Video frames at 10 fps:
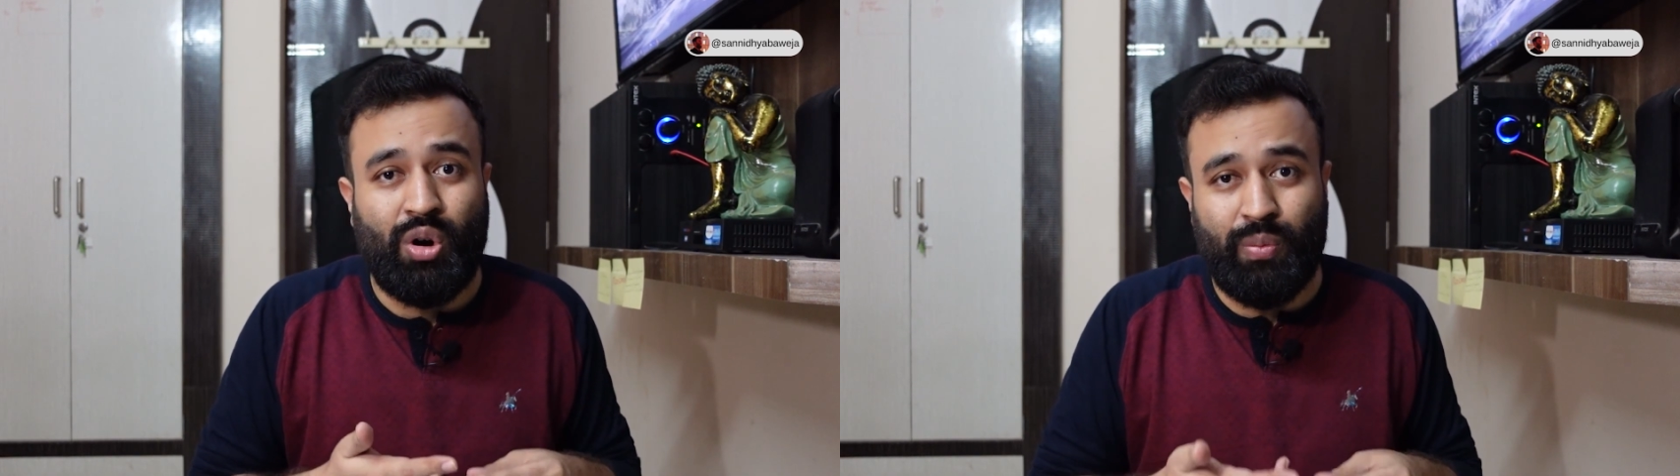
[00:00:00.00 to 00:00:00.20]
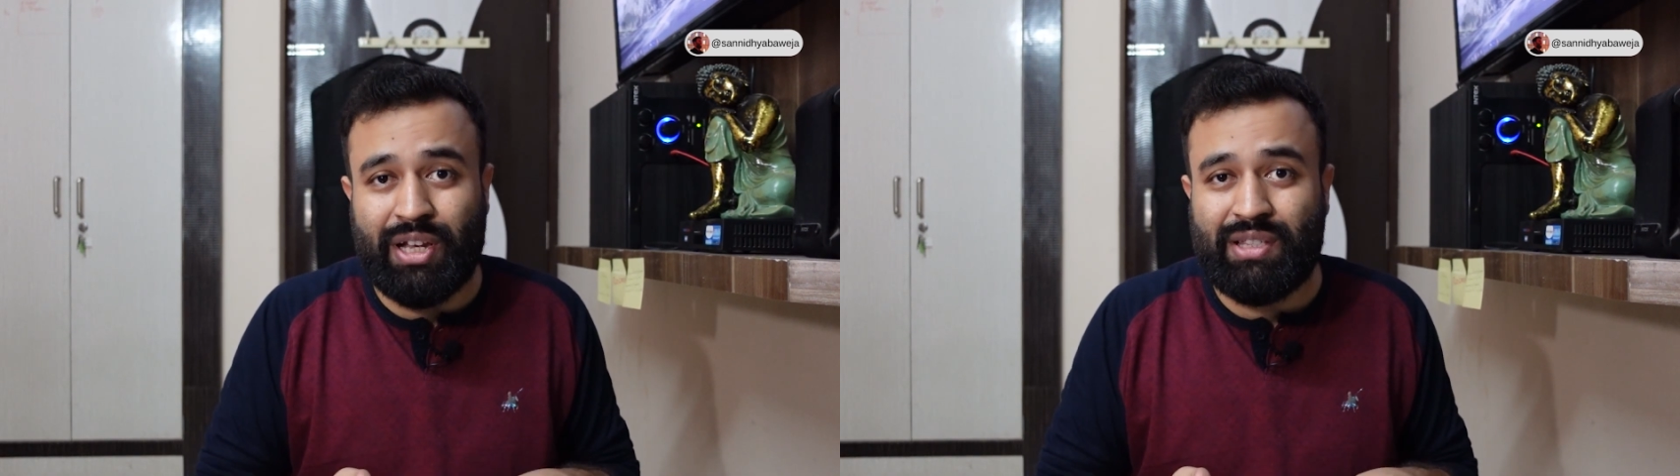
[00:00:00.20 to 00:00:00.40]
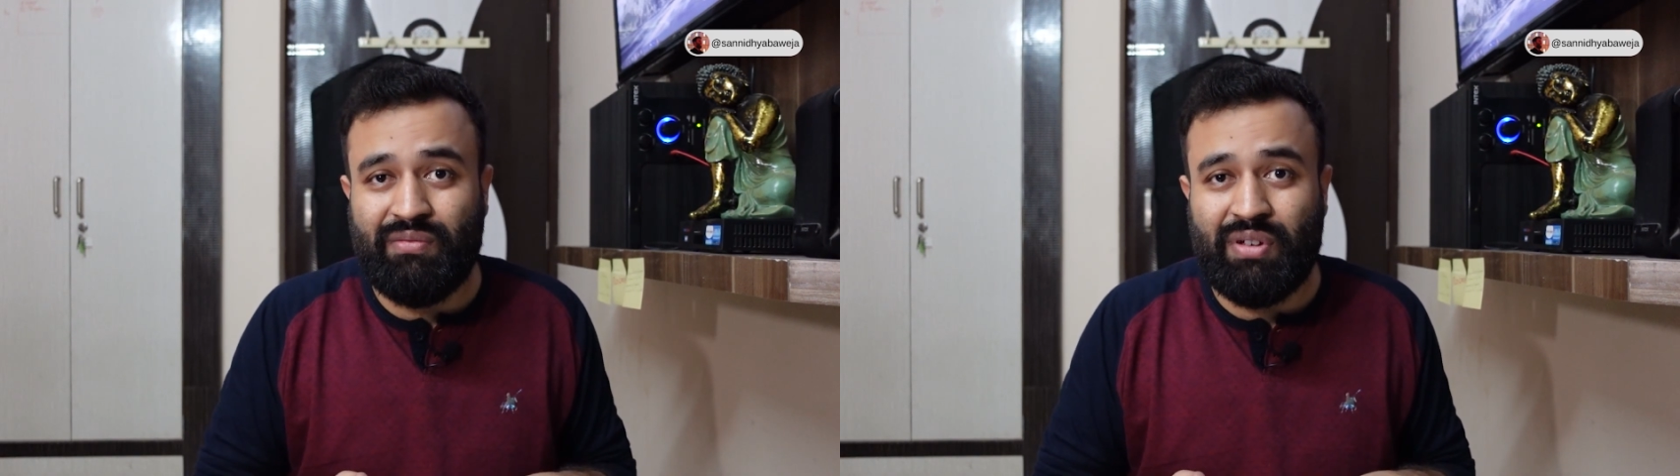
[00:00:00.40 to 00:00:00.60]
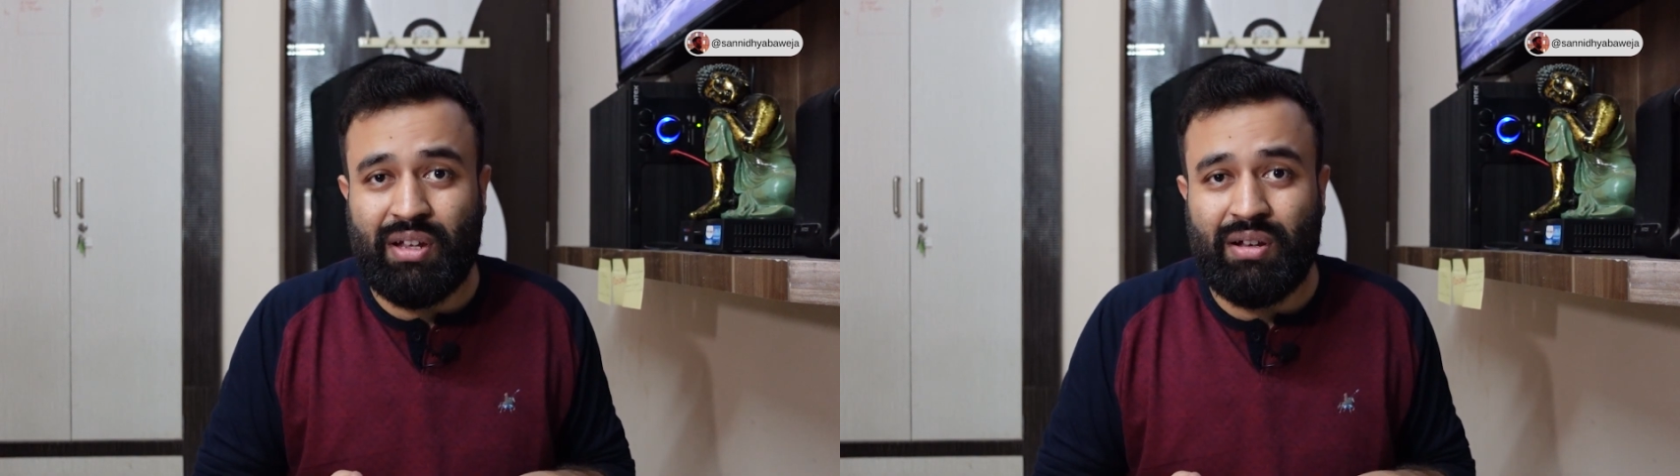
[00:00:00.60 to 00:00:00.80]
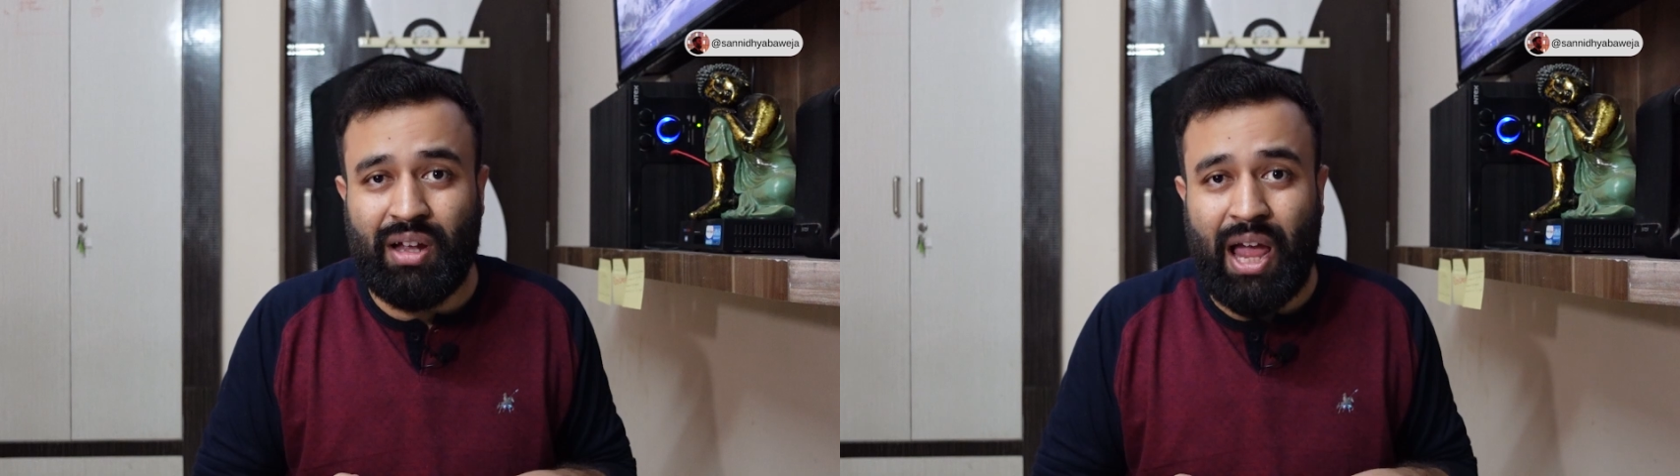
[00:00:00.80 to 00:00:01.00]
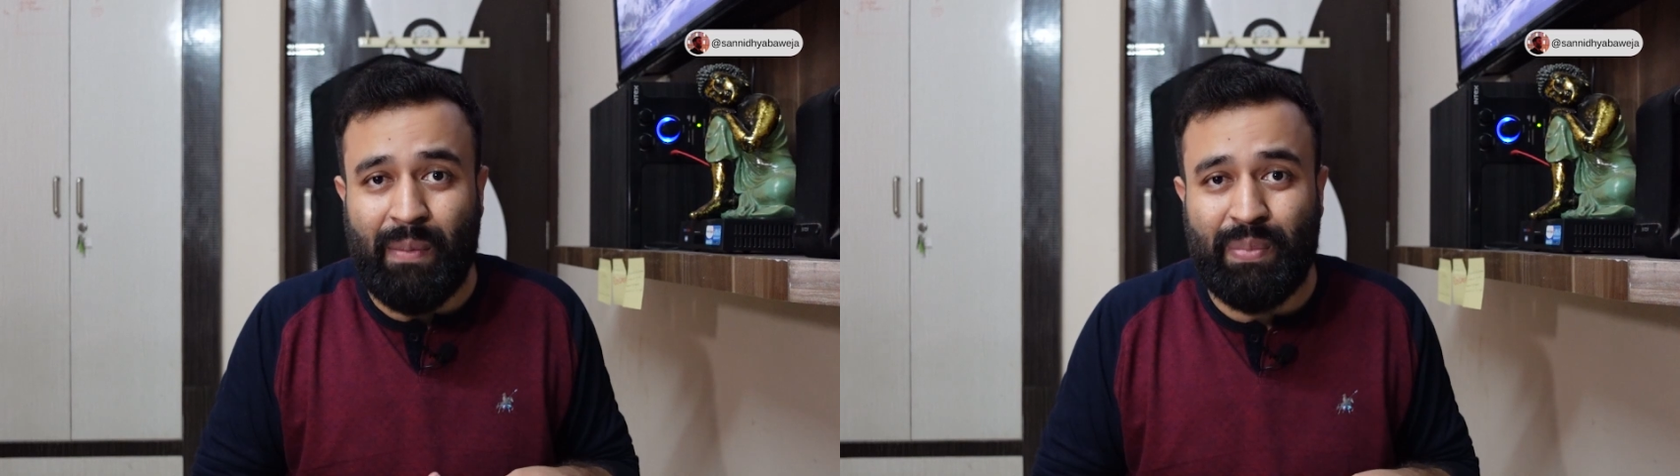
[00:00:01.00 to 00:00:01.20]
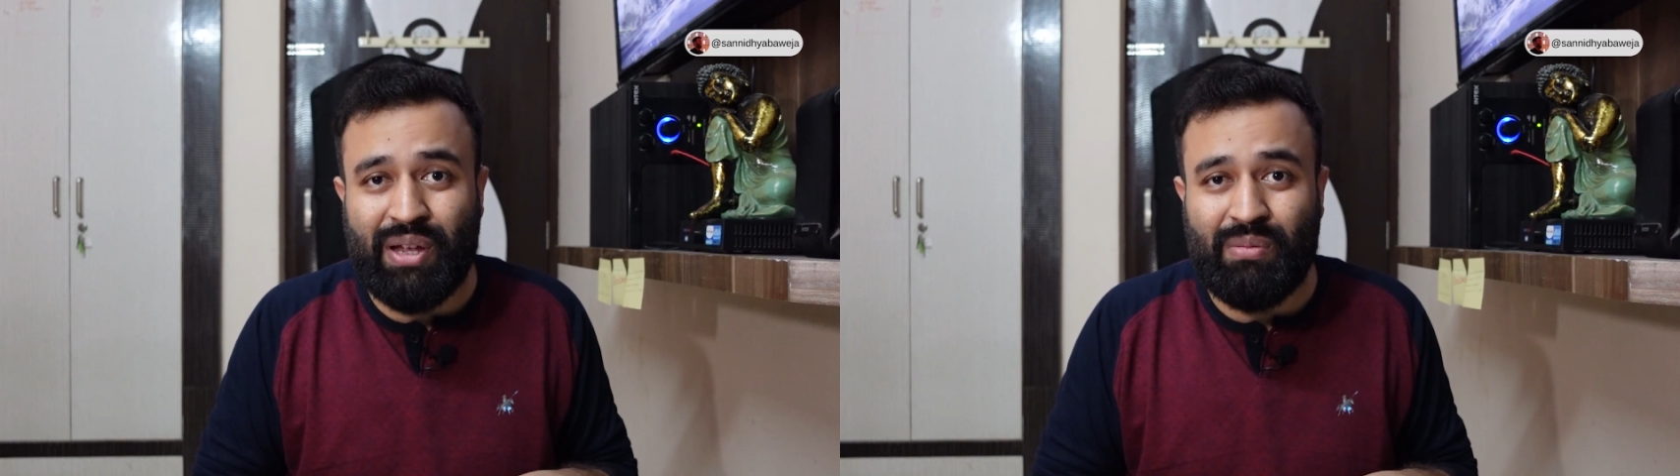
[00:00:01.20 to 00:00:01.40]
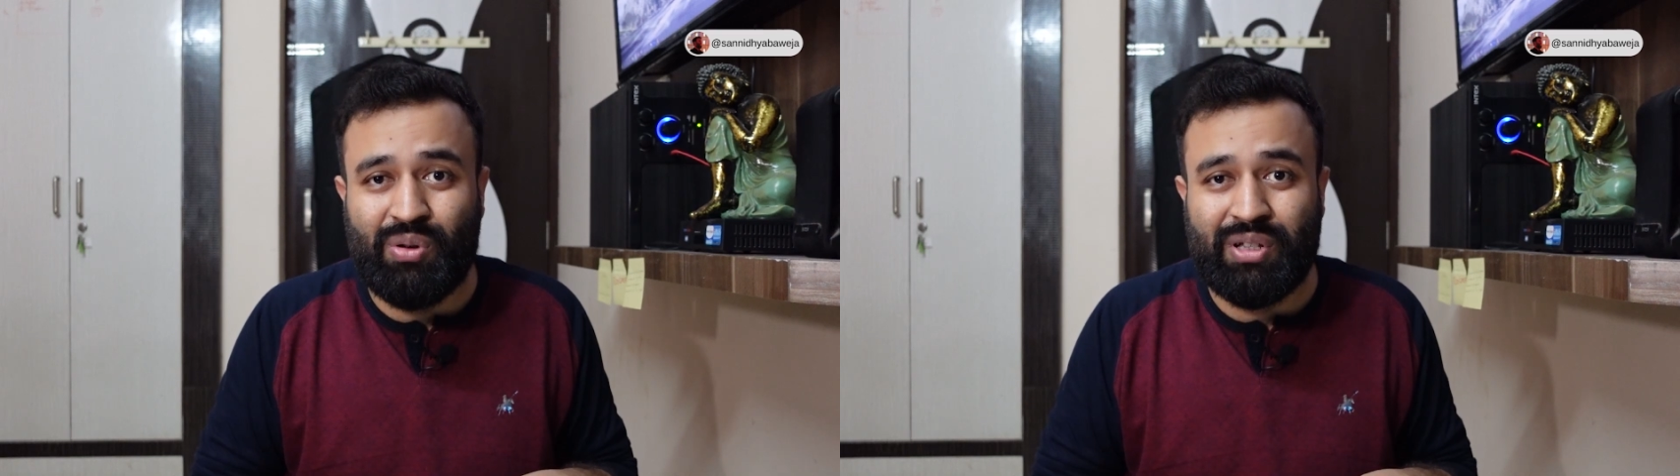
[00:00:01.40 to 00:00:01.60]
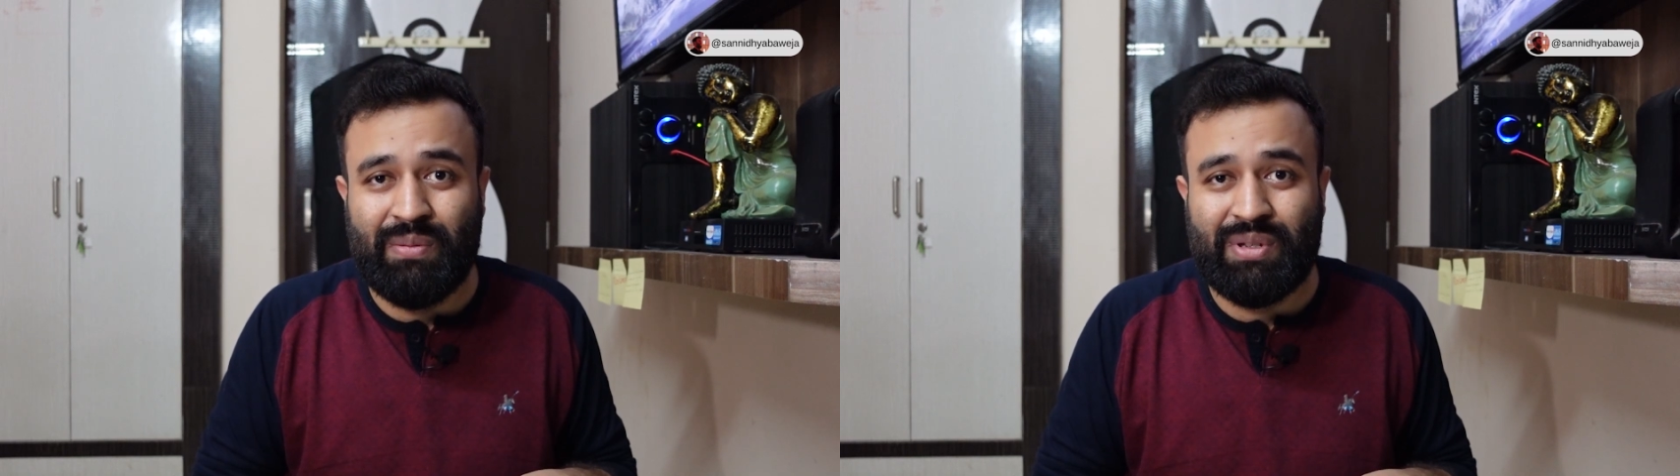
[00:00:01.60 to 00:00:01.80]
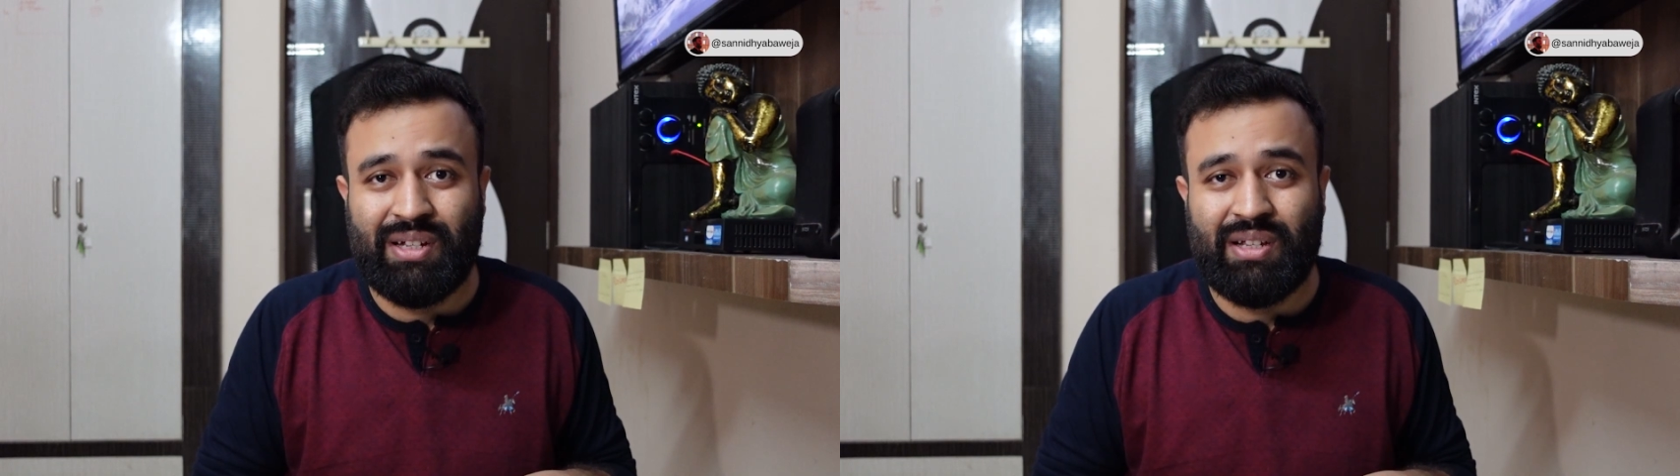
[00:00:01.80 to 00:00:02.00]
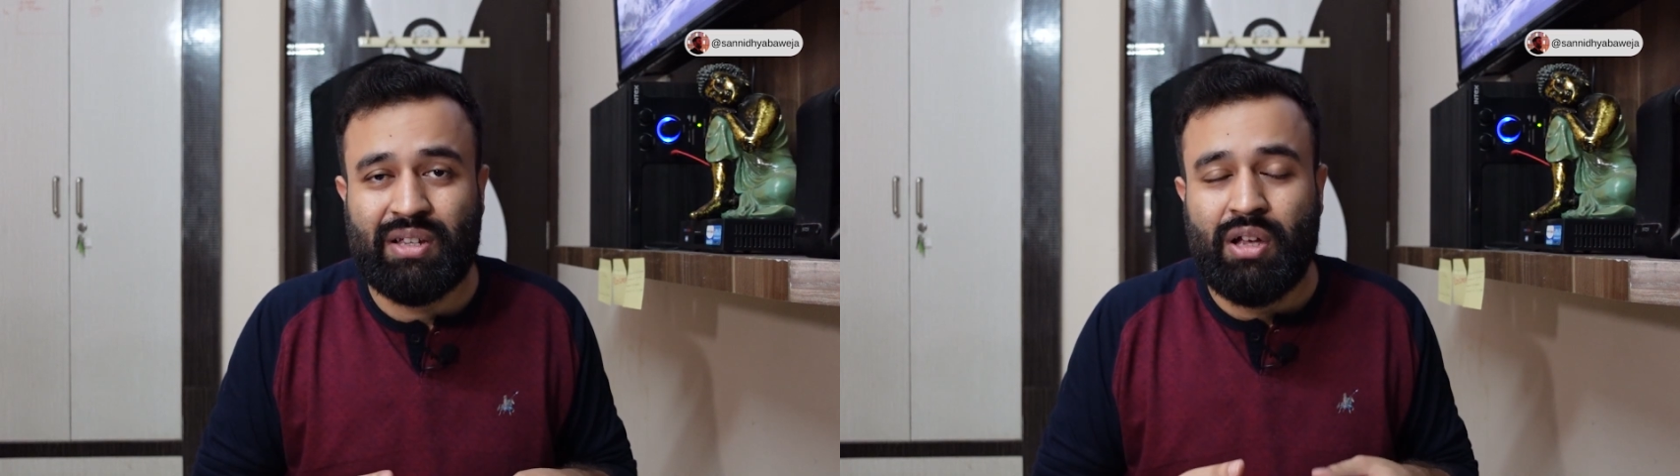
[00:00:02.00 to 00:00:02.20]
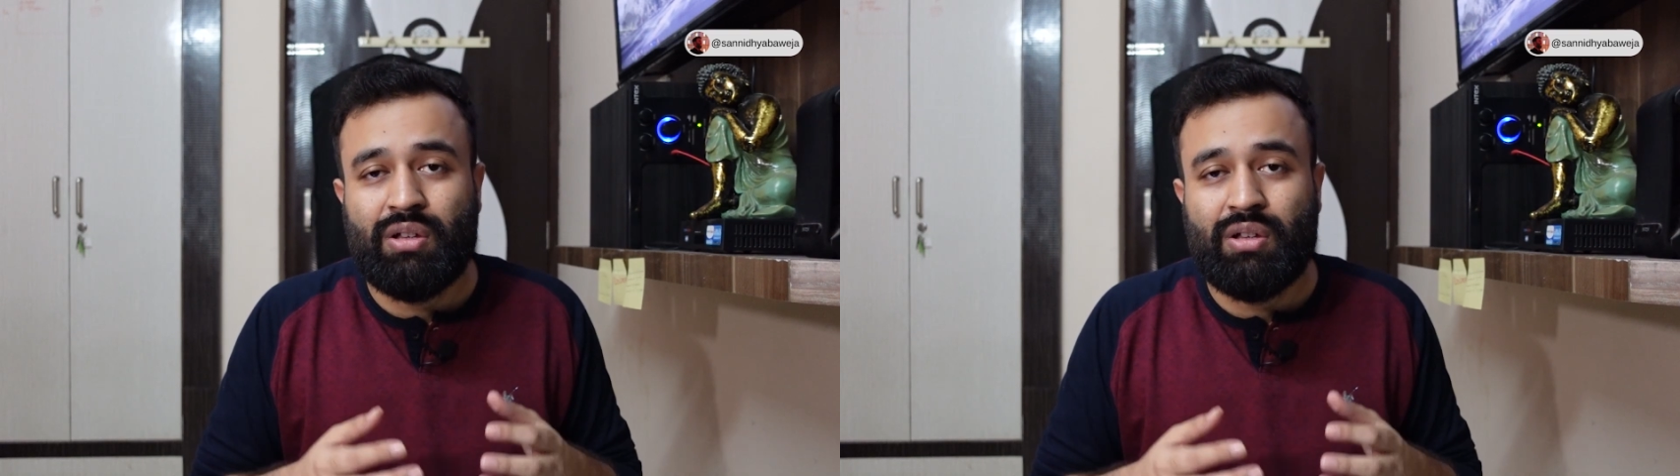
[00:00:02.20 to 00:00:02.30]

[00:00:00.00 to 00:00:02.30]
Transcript: or makes them feel happy about themselves.